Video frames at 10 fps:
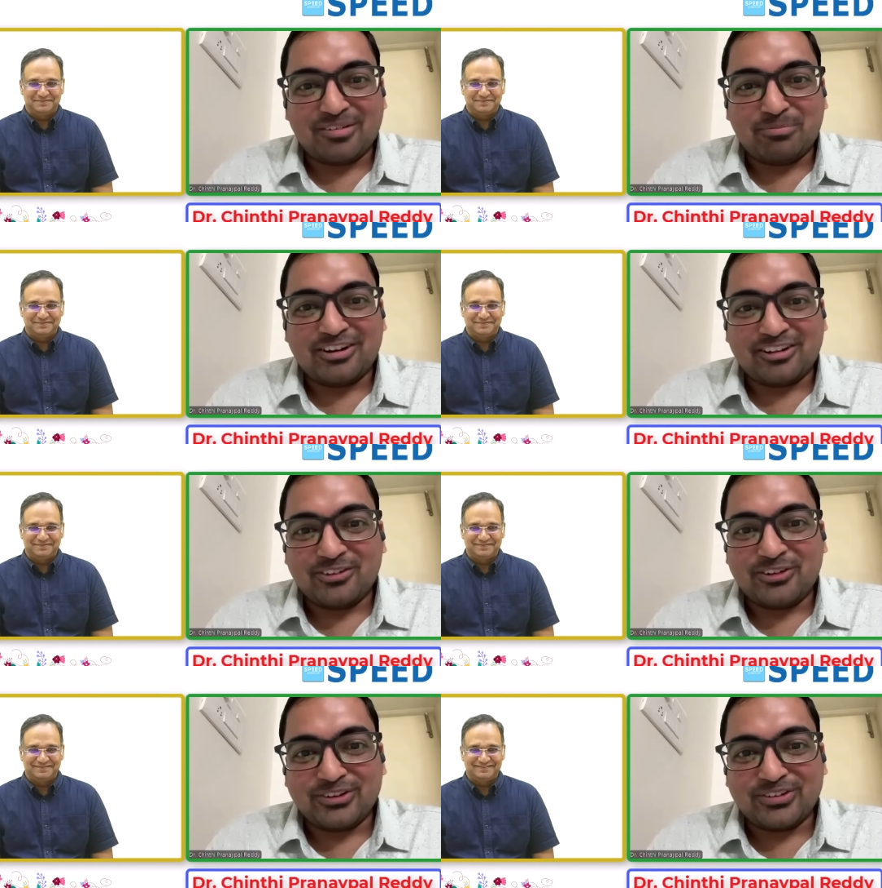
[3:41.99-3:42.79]
Speaker 1: complete all the
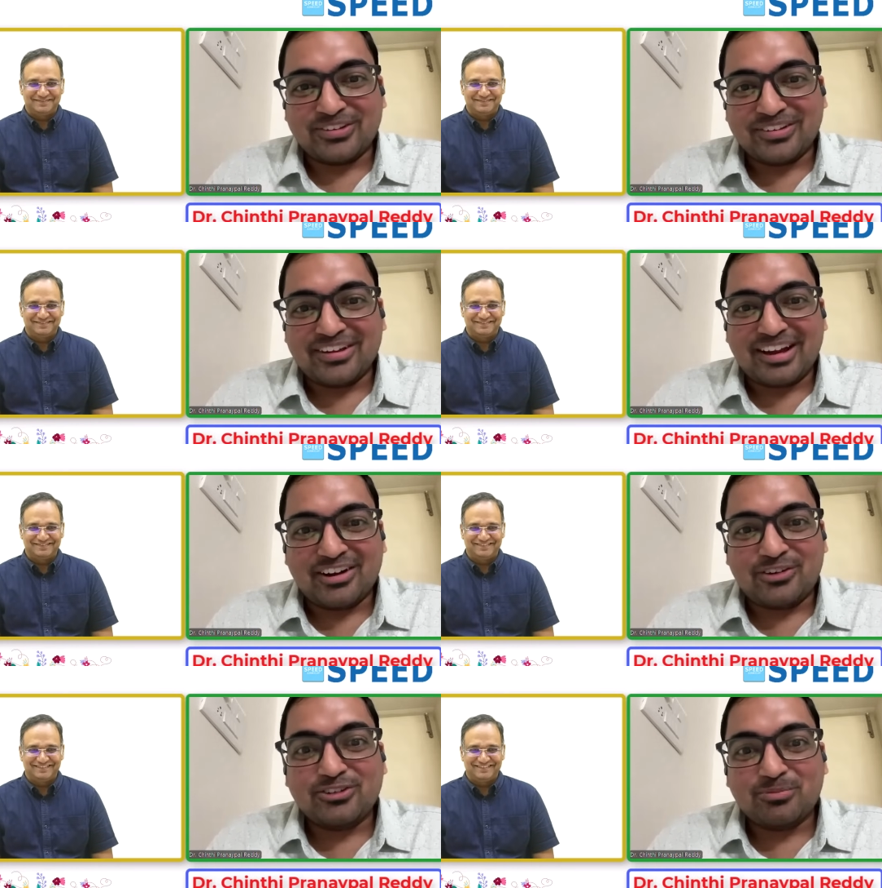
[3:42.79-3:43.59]
videos. I
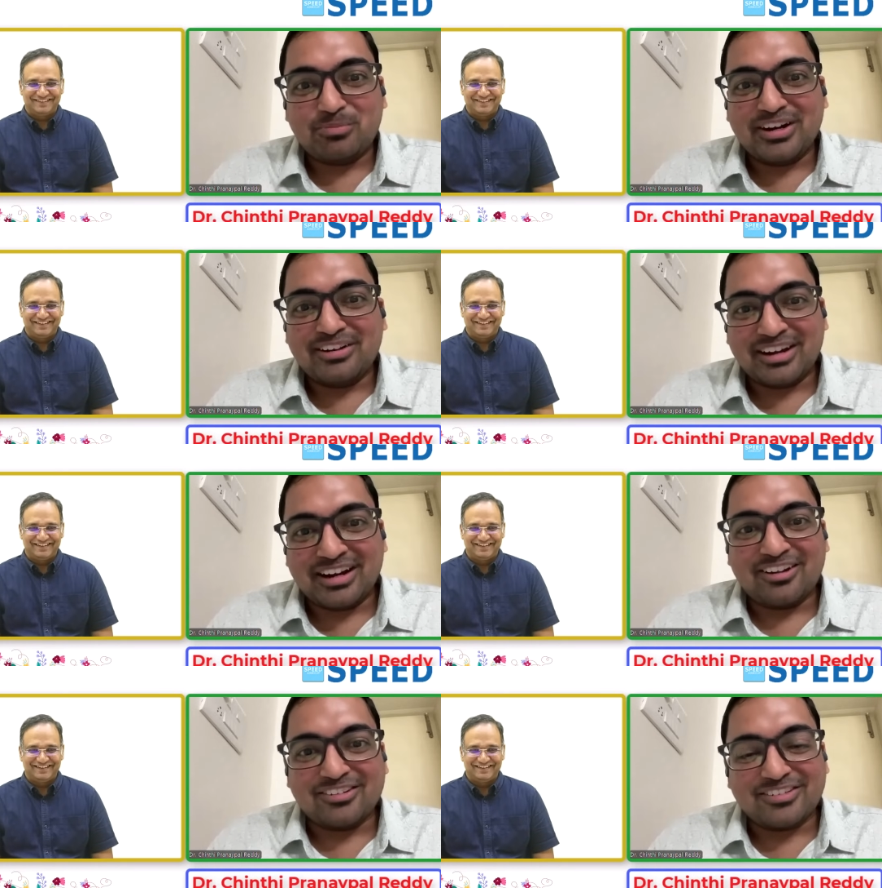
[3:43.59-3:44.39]
took speed late
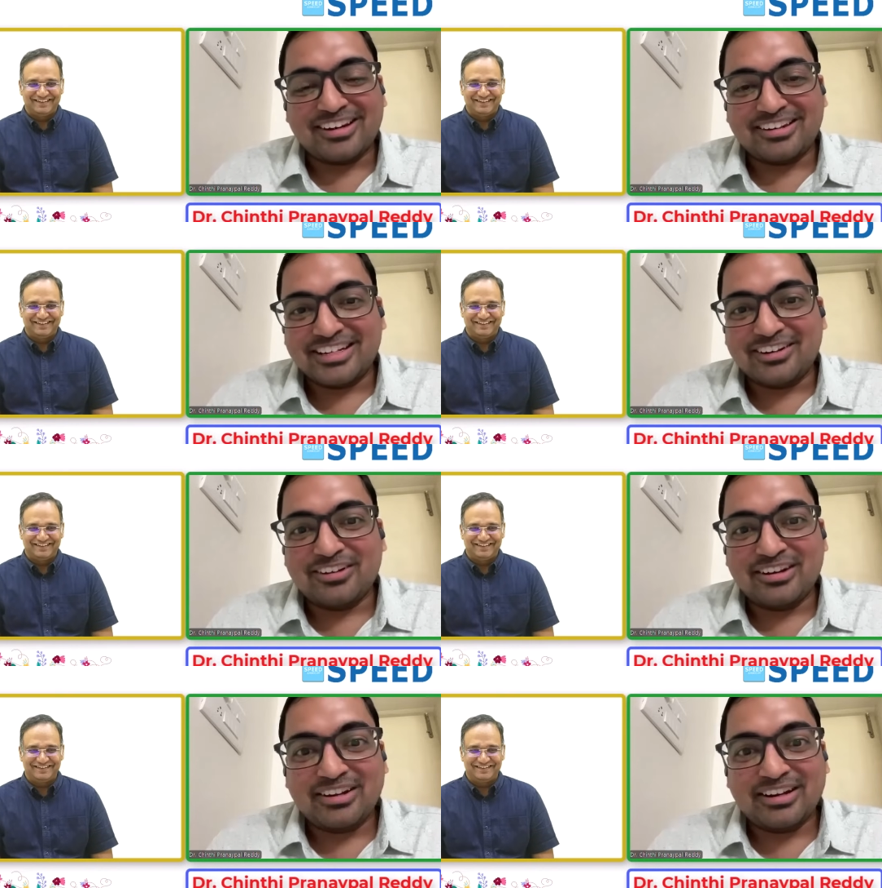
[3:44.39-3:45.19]
also. Like in
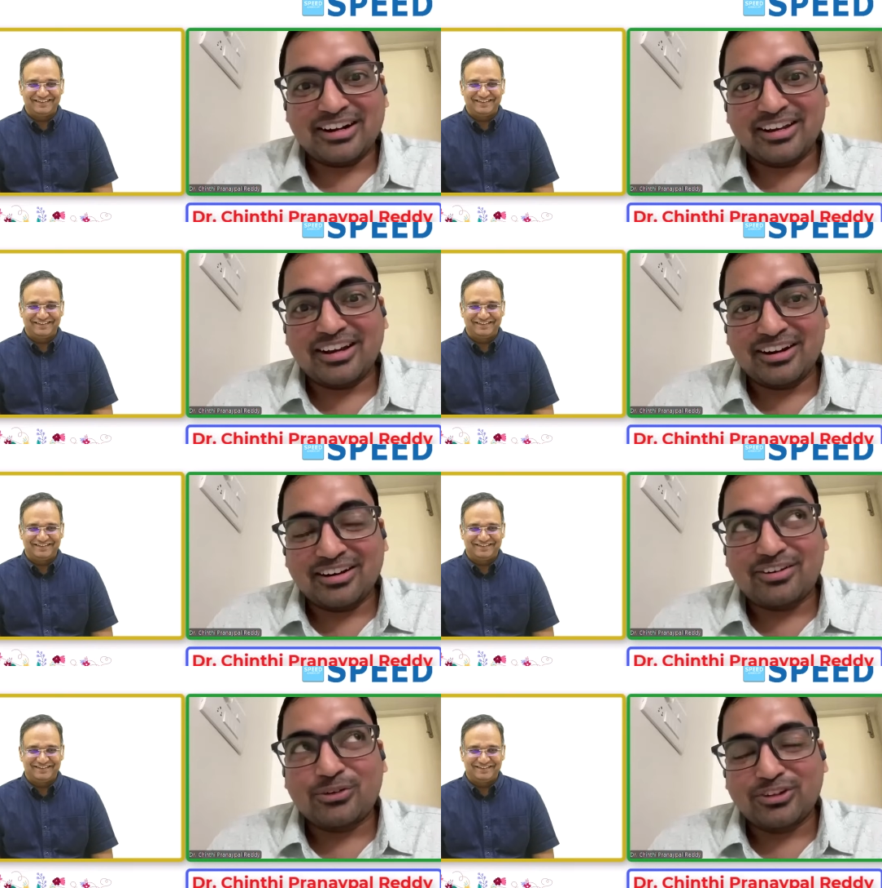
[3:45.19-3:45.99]
January ending, I
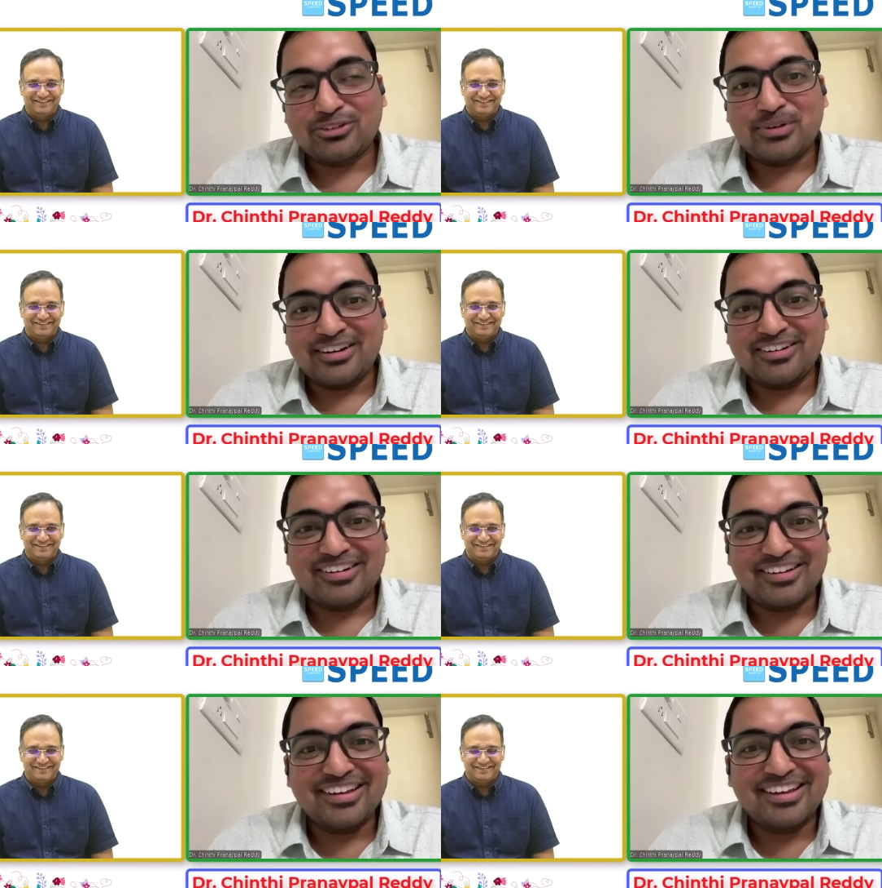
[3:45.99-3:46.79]
took the speed.
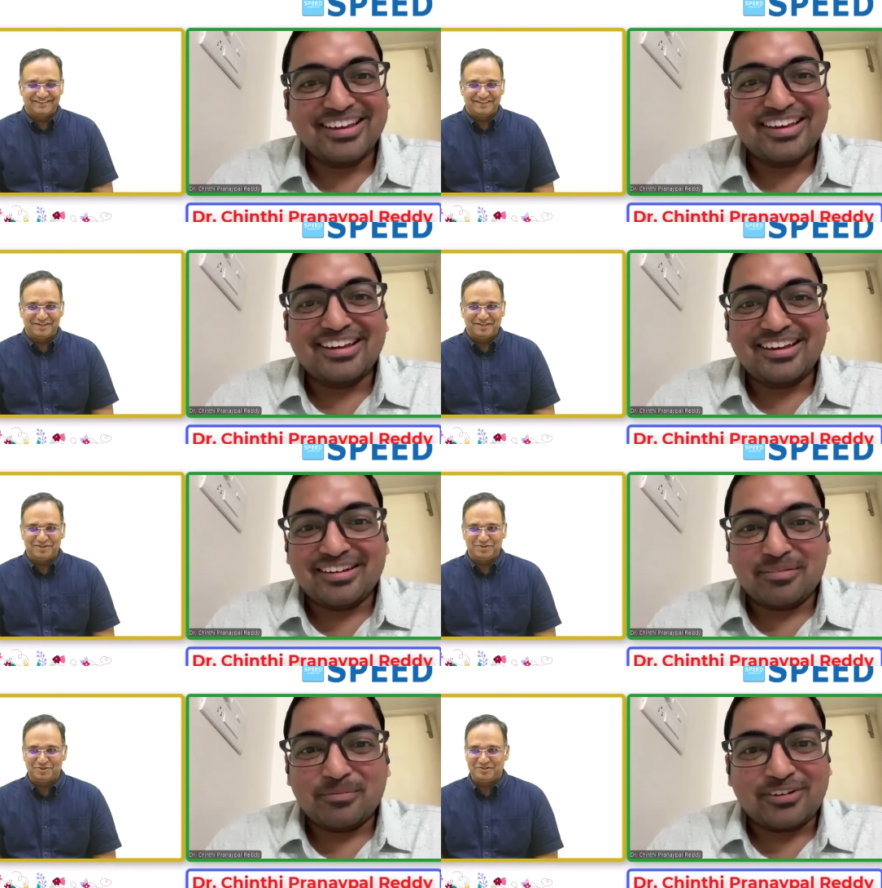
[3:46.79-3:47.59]

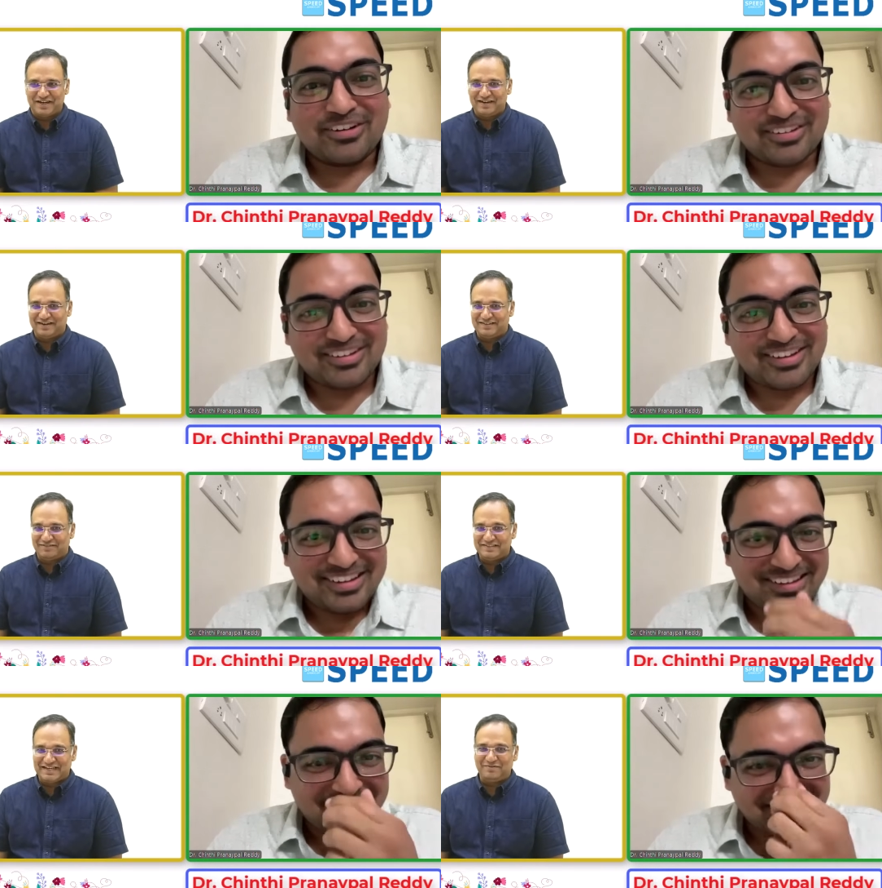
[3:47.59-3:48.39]
Speaker 2: You
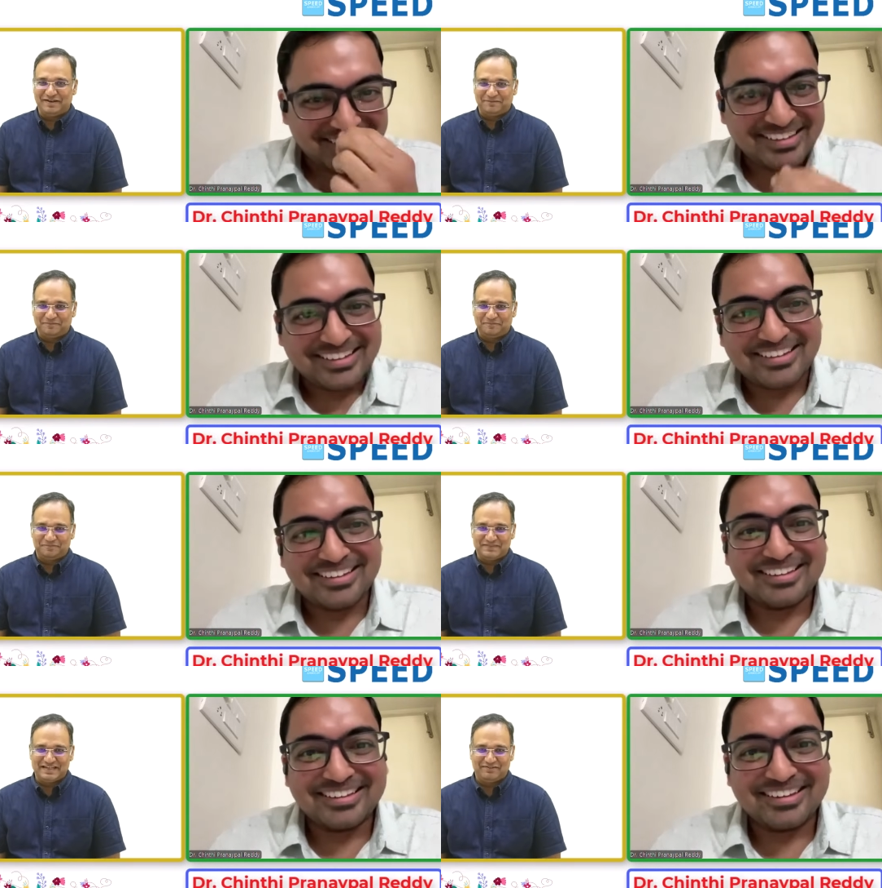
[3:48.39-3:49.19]
started in January.
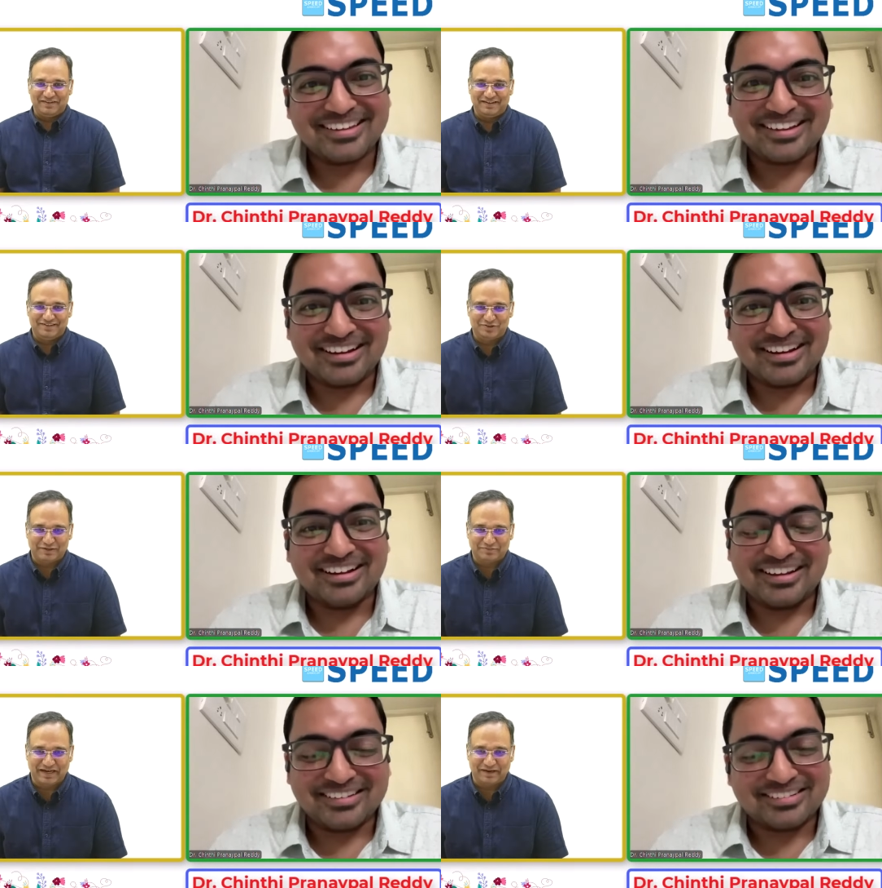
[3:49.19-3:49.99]
January,
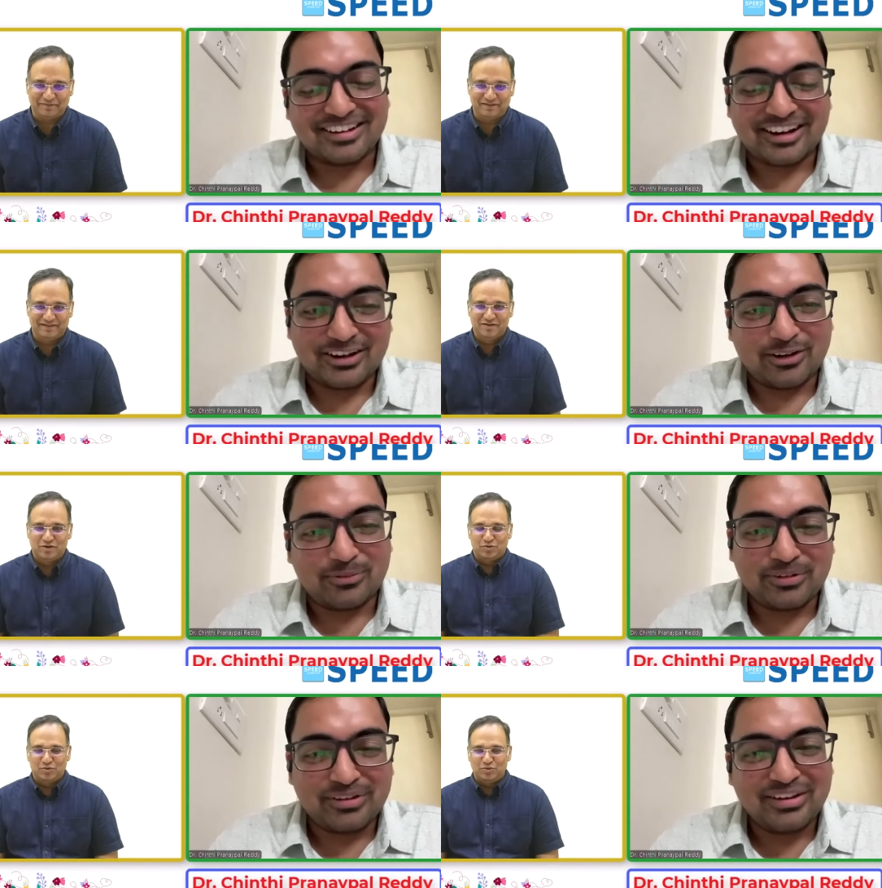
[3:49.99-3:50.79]
subscribe.
Speaker 1: Kind of.
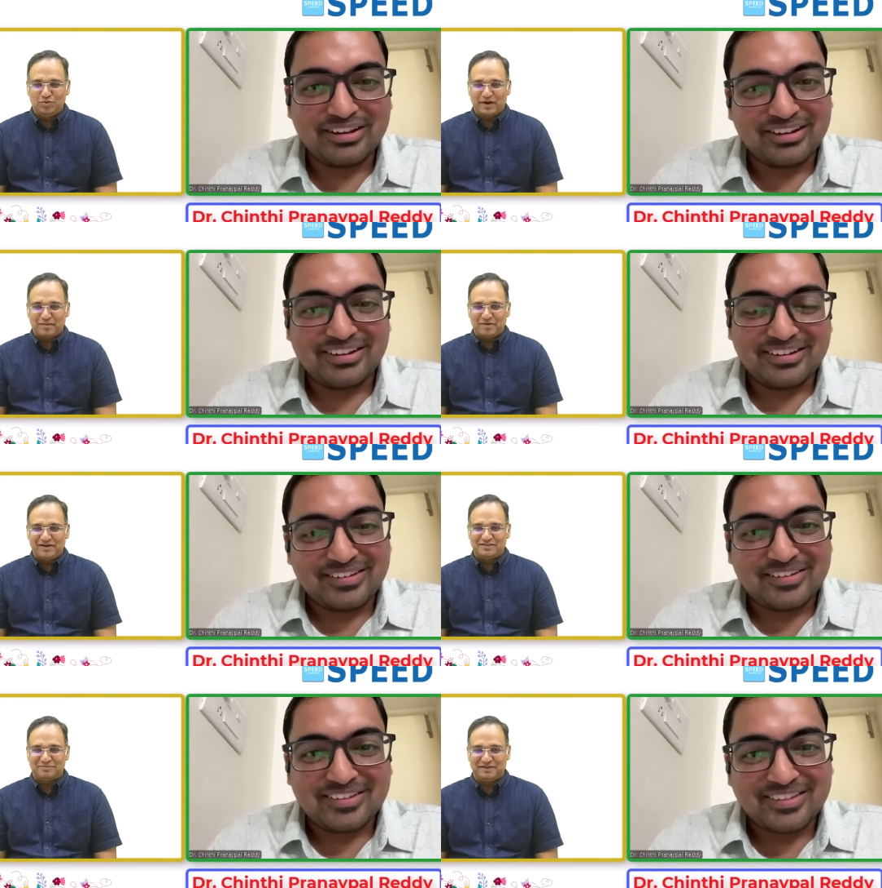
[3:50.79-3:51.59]
Speaker 2: Who, who
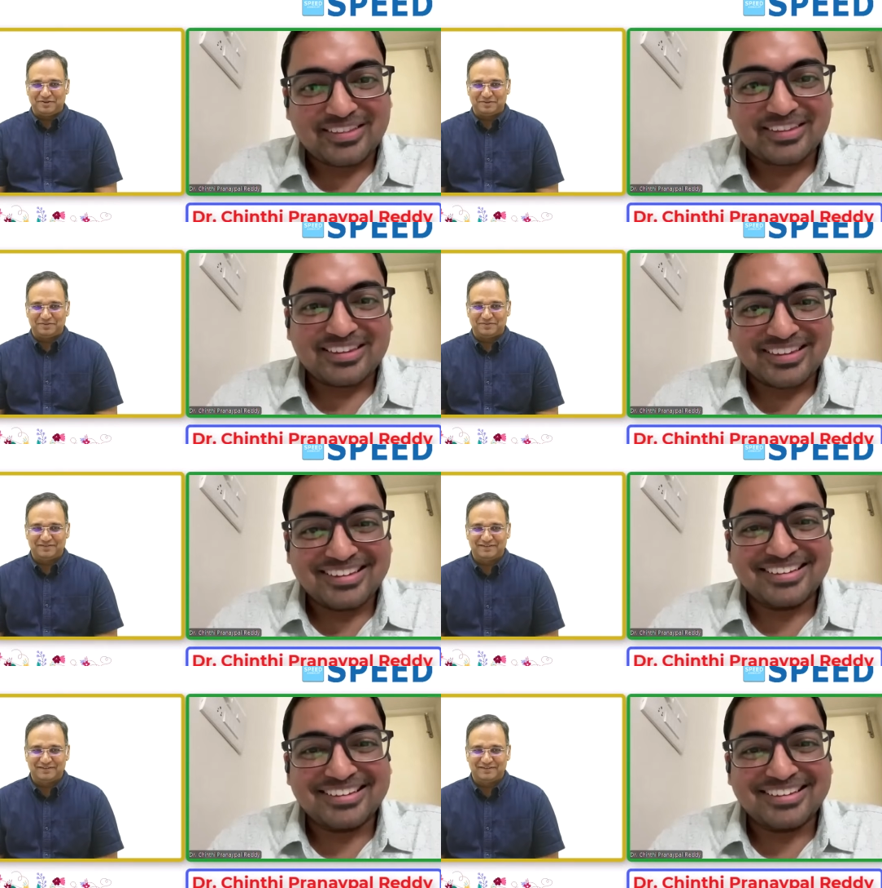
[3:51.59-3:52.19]
recommended speed to you?